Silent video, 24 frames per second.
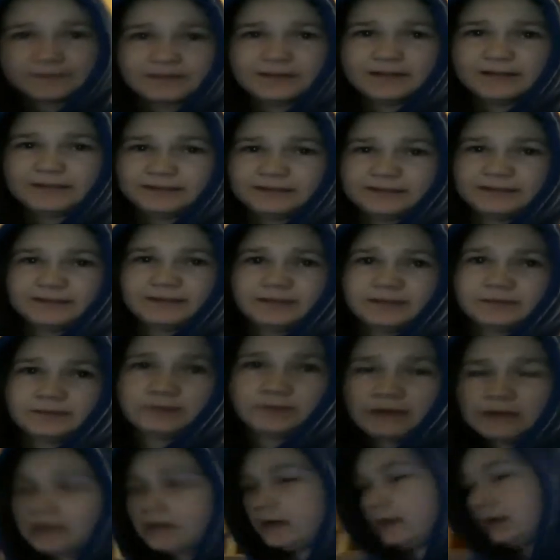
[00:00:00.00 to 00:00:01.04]
set 6,
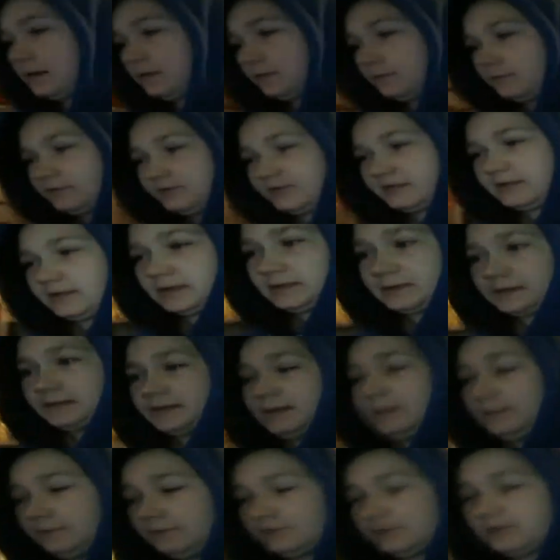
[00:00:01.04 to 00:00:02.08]

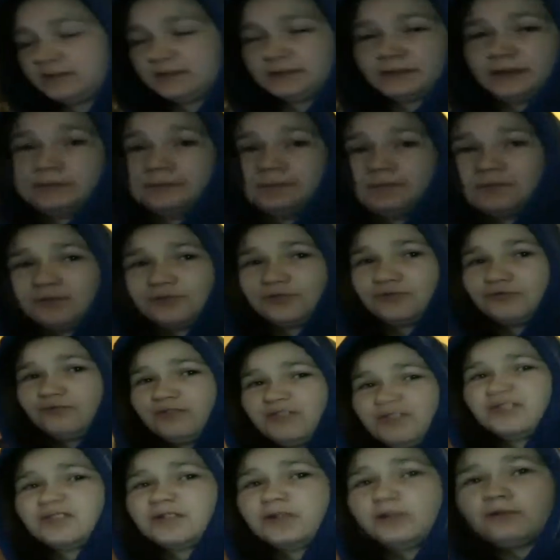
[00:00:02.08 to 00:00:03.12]
6.11 step, but it's
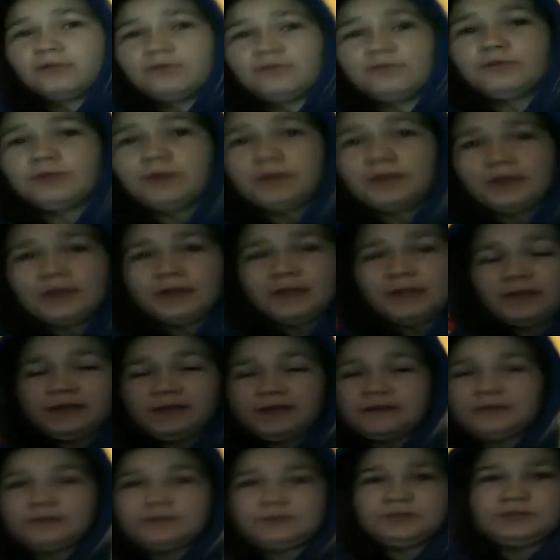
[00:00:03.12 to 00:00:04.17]
really cold,
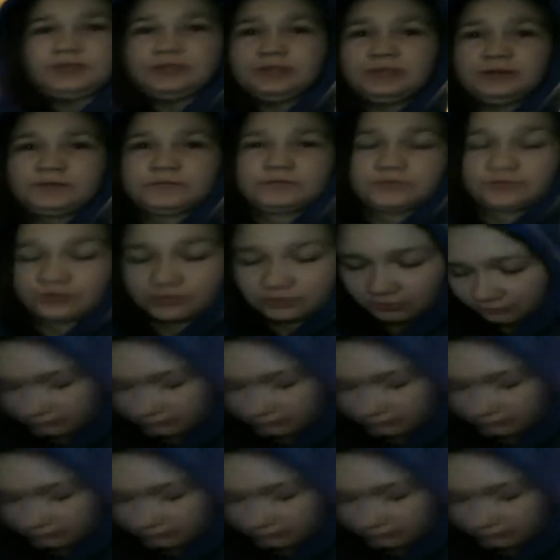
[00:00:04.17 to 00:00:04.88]
and yeah, just